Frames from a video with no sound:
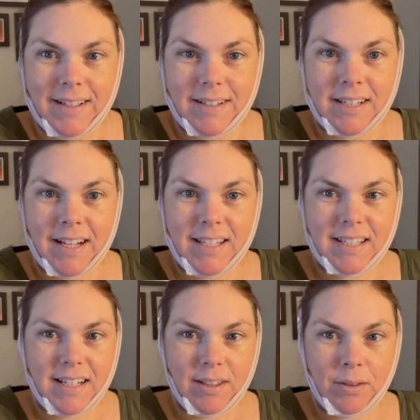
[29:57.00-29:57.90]
Today's
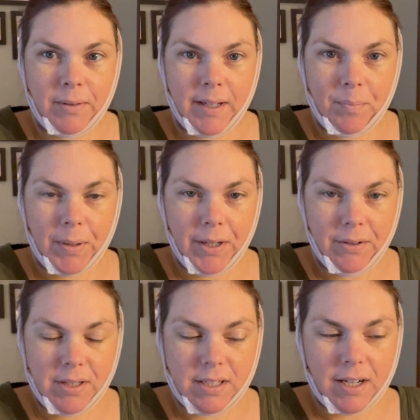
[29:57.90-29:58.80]
day three
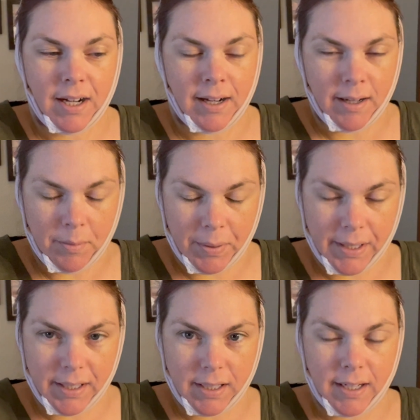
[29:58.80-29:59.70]
post-op.
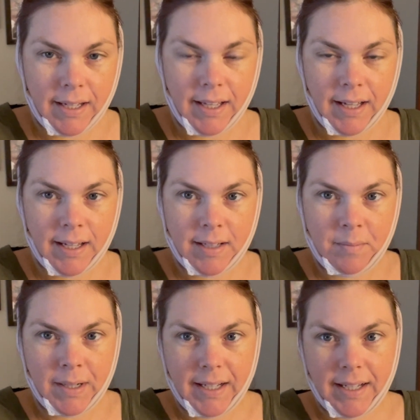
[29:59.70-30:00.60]
I had
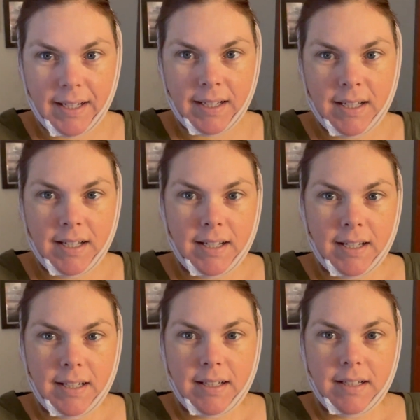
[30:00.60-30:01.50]
my
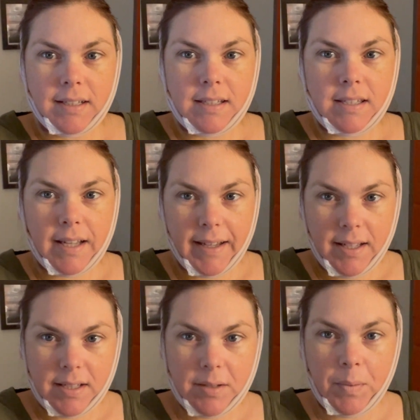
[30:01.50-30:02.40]

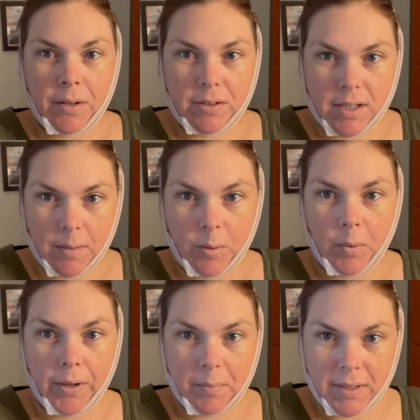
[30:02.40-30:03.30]
second post-op
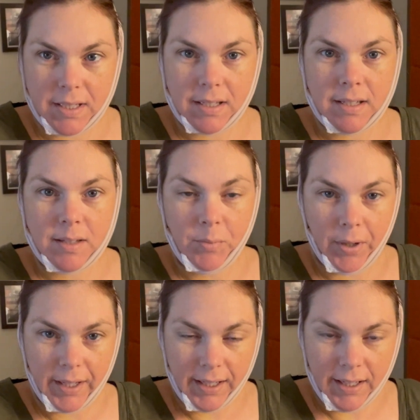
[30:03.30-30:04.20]
appointment this
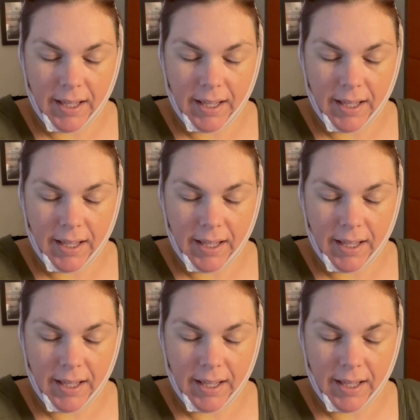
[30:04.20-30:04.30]
morning,